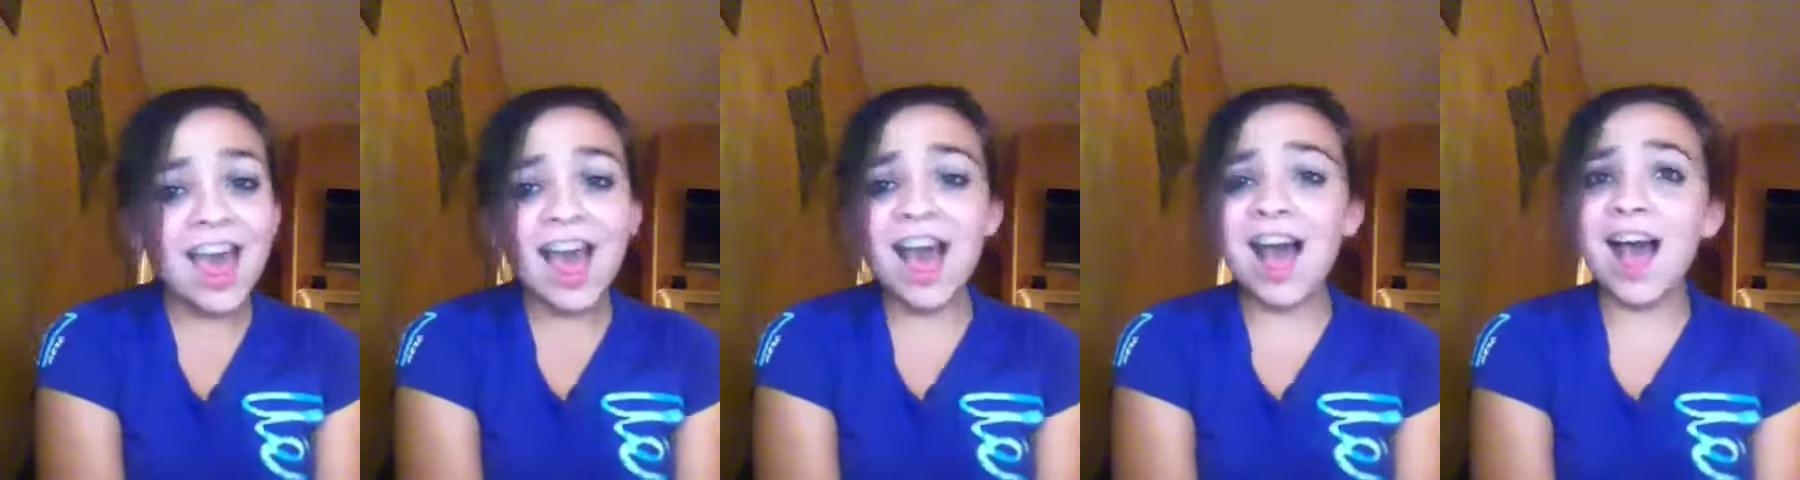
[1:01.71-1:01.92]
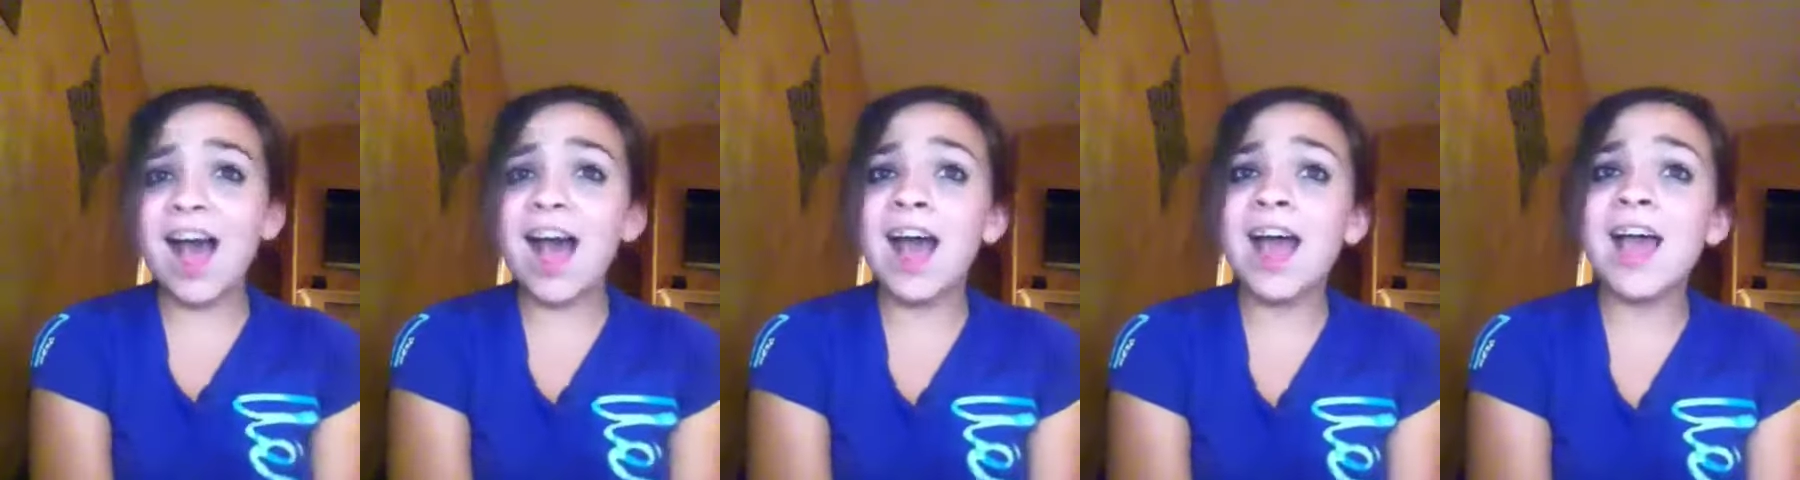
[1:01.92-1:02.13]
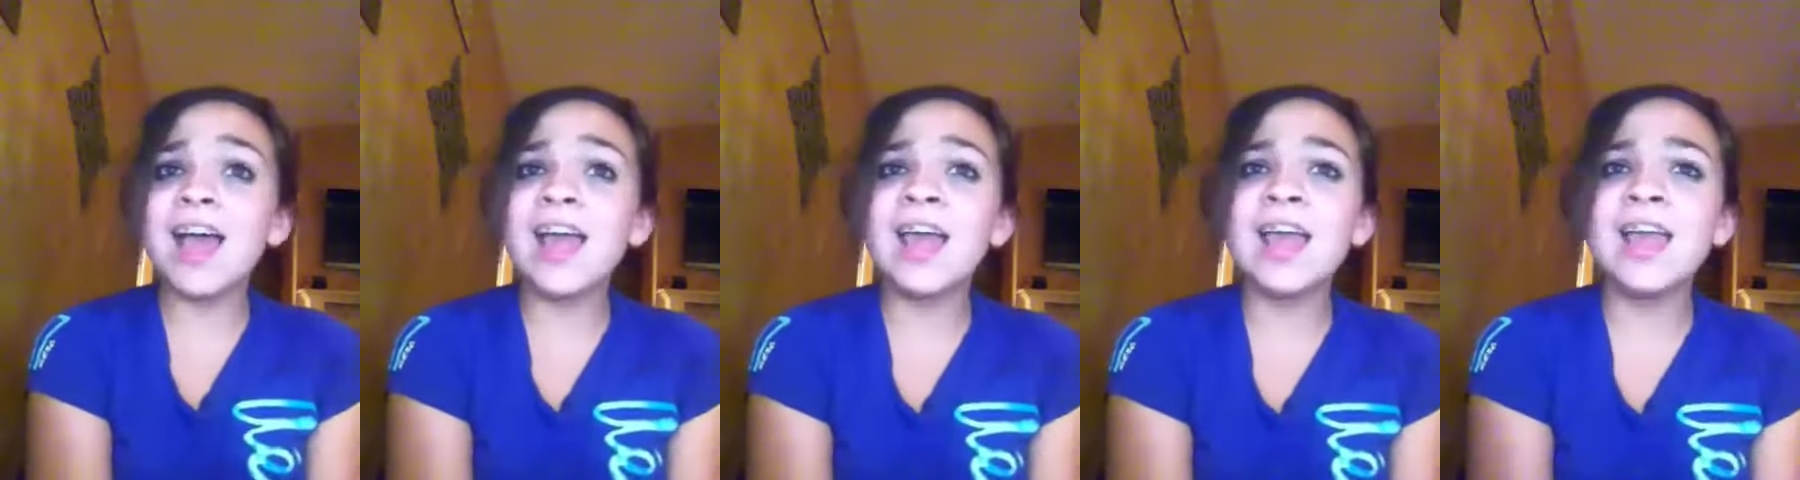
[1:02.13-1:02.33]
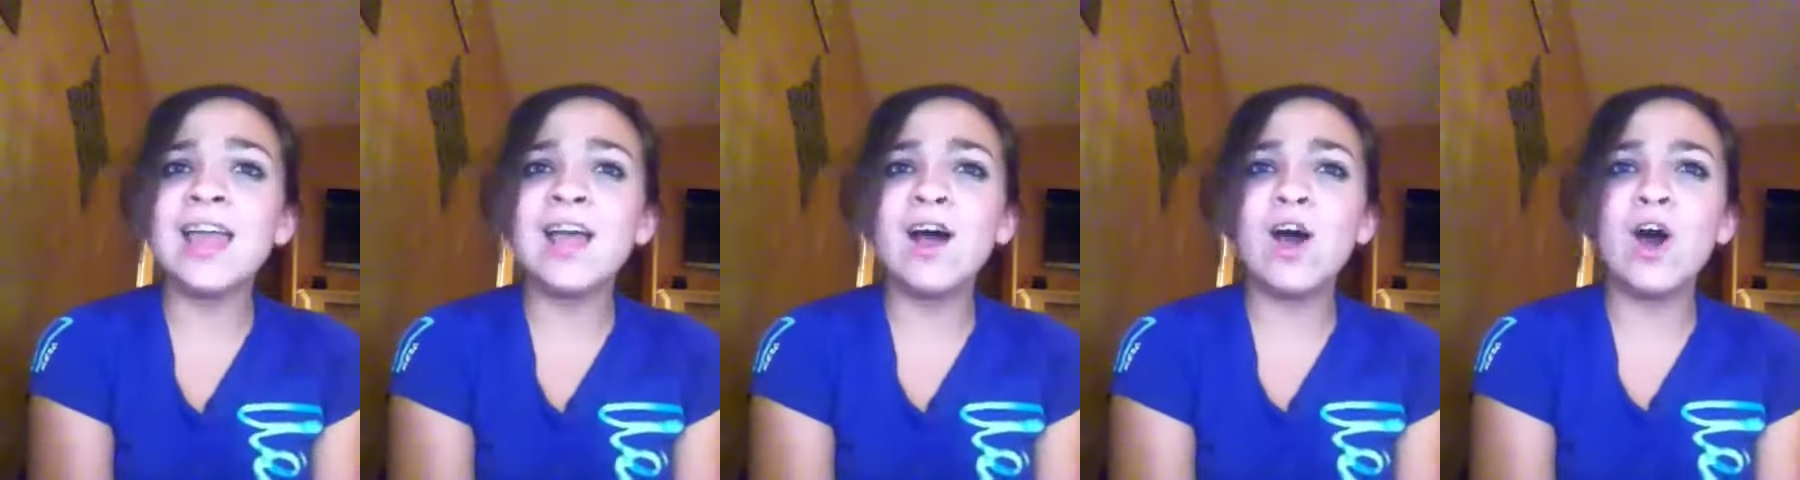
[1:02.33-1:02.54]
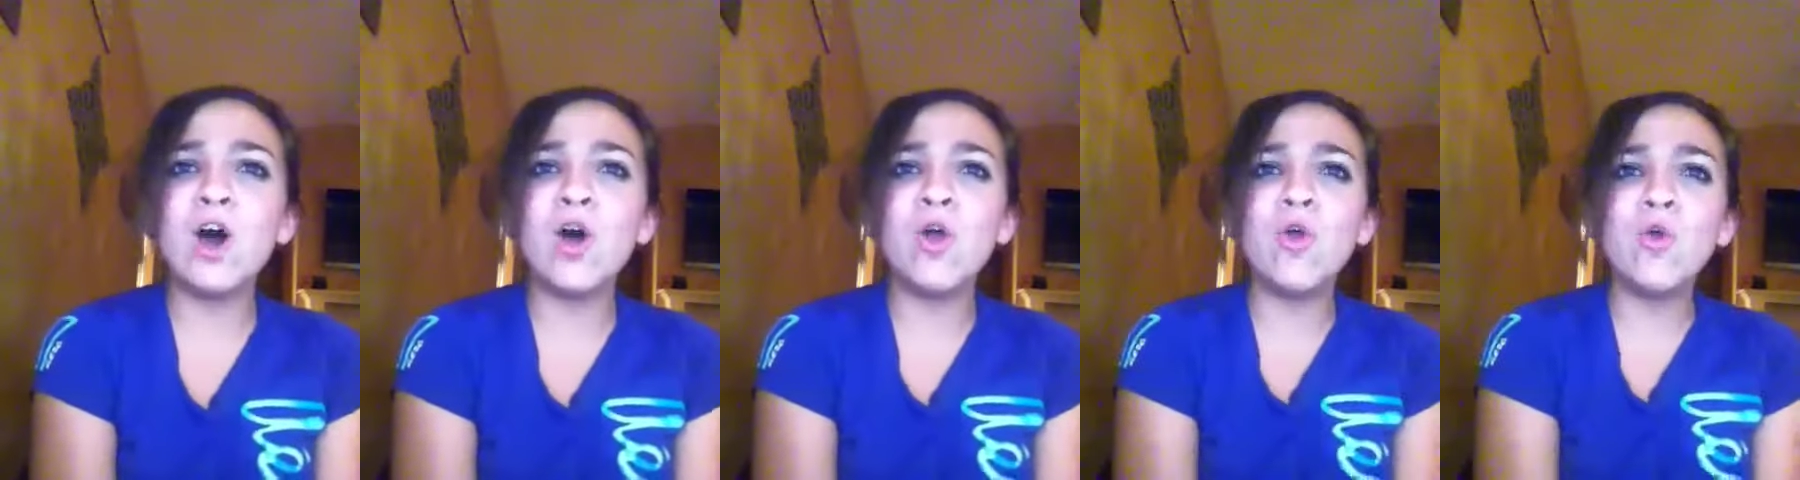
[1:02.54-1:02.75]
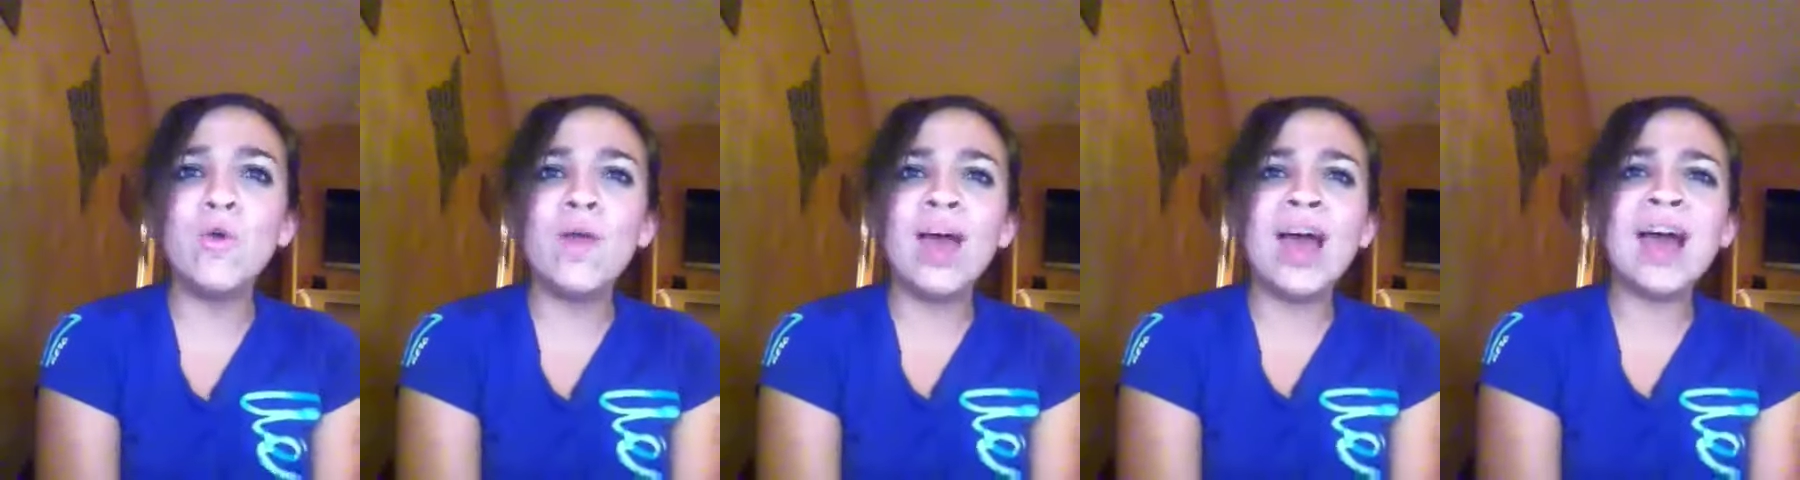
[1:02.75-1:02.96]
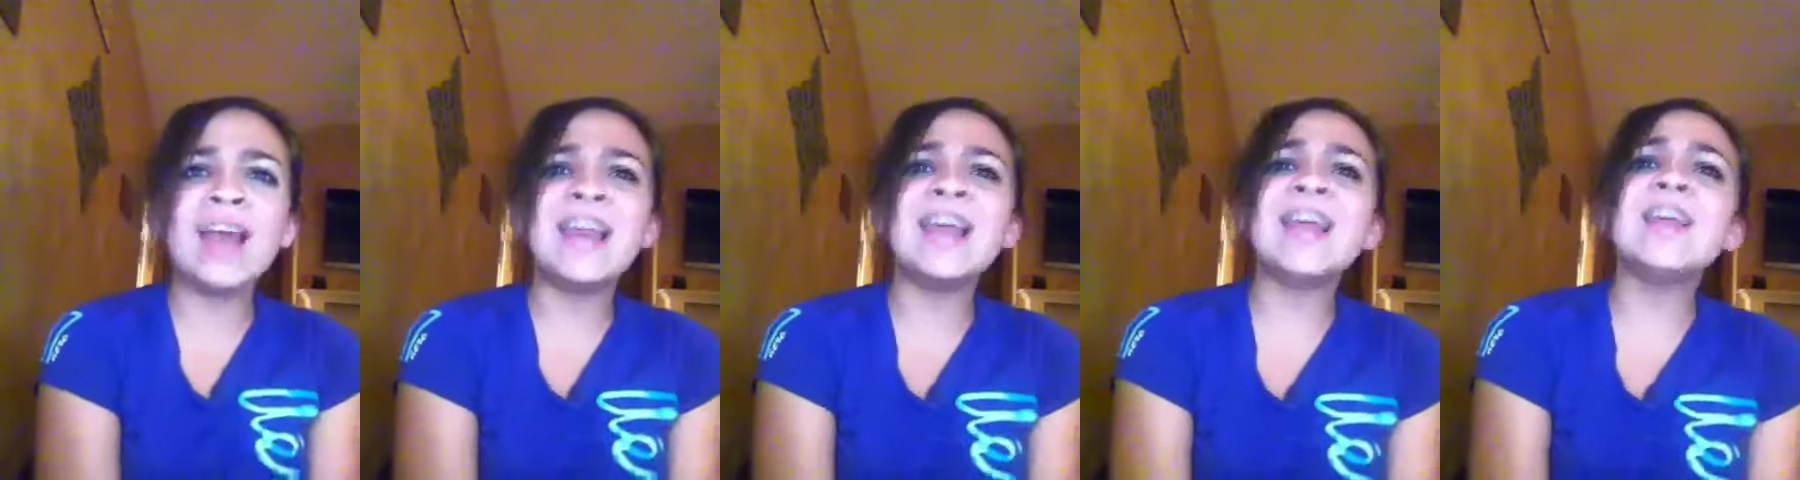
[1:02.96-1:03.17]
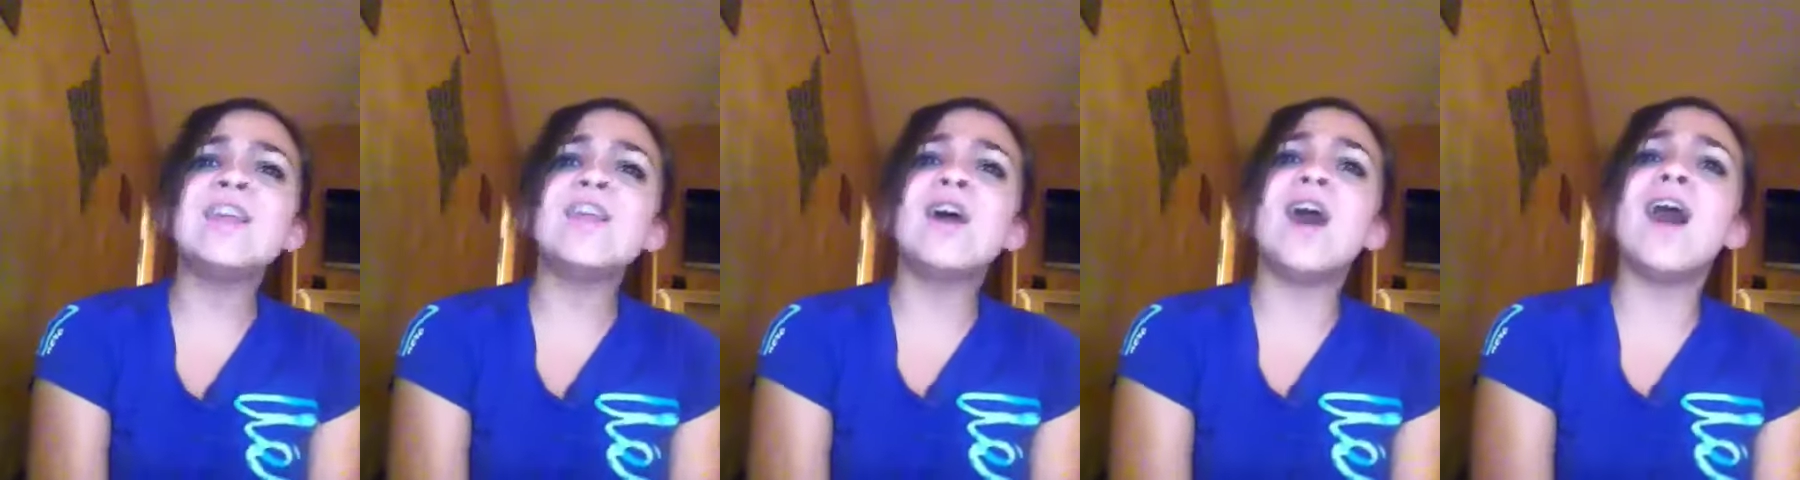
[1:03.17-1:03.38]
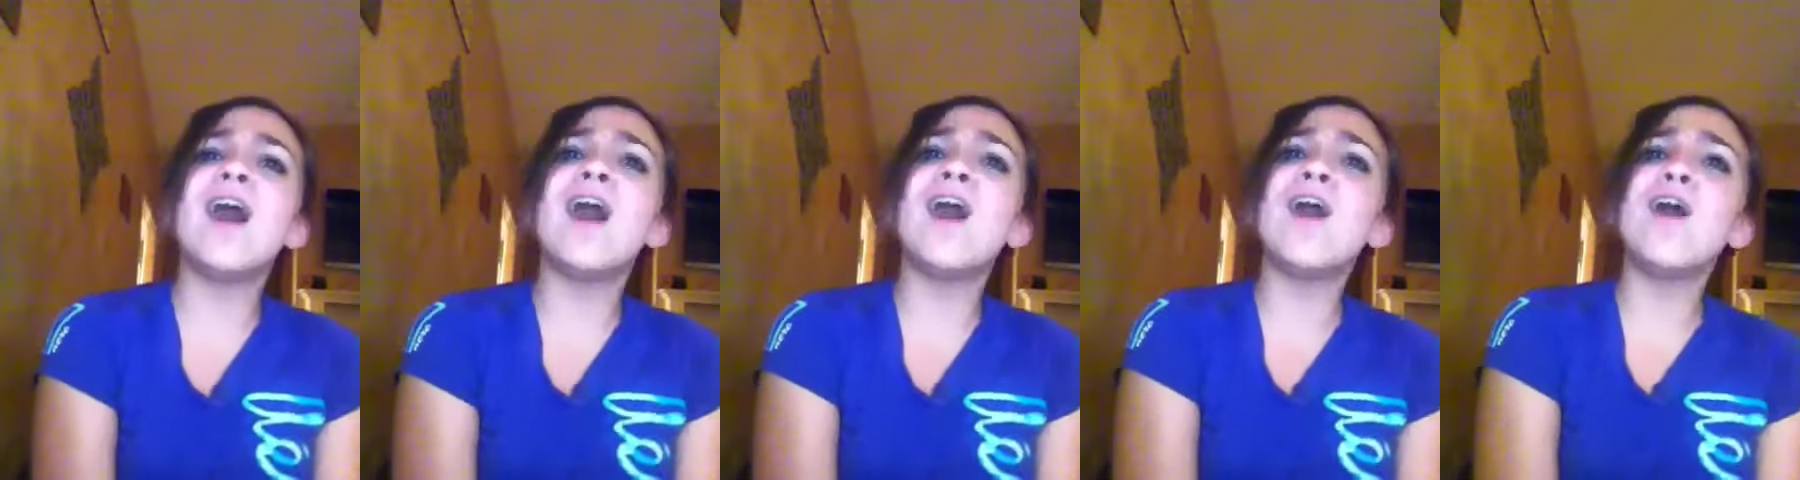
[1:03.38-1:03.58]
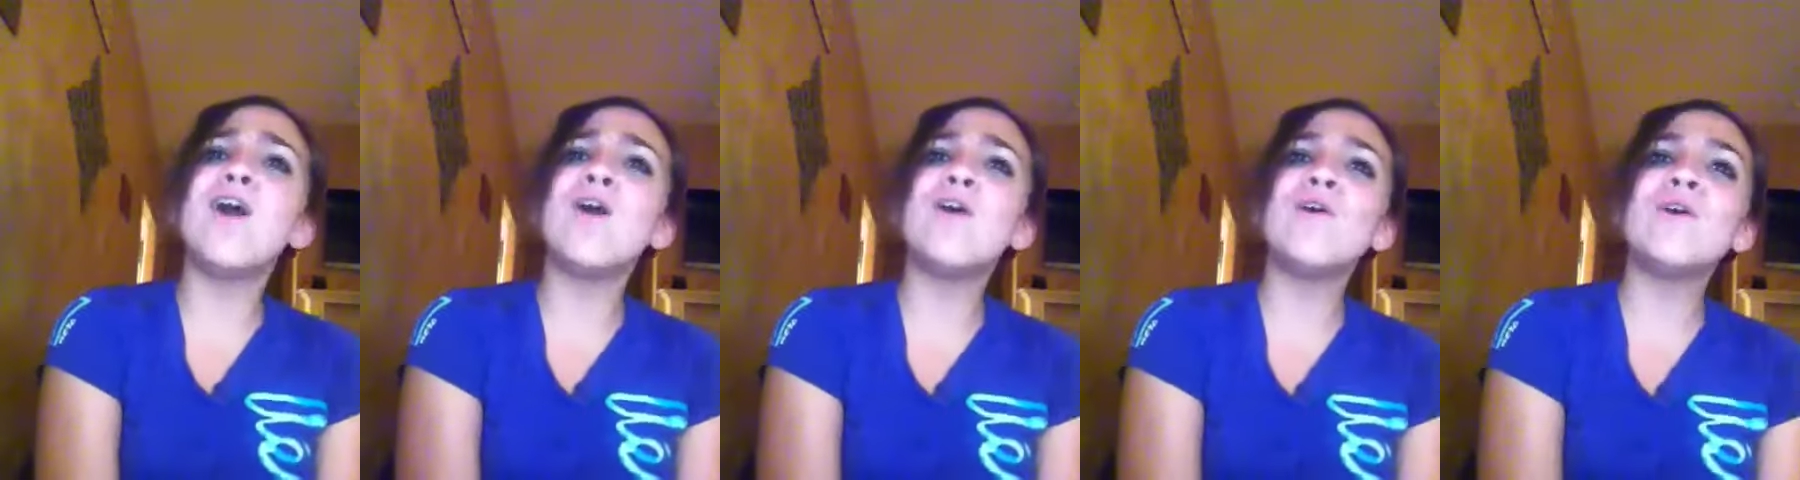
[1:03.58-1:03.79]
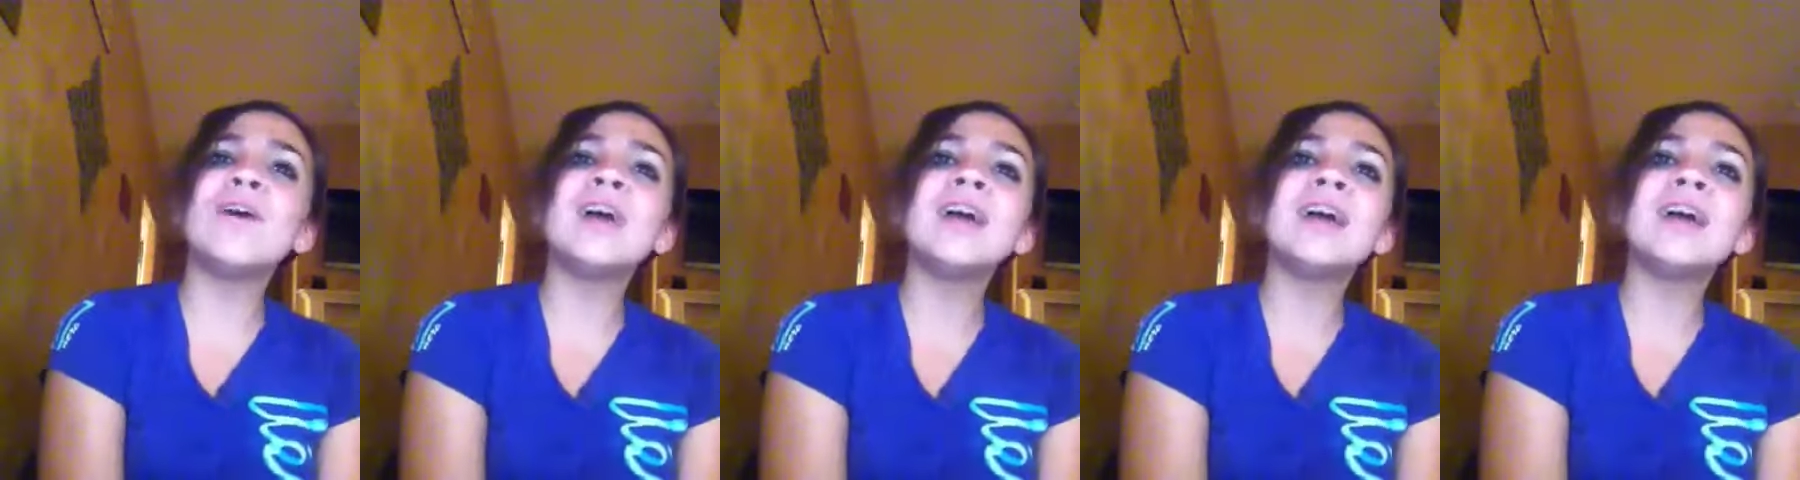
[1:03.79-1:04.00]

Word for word: I already know.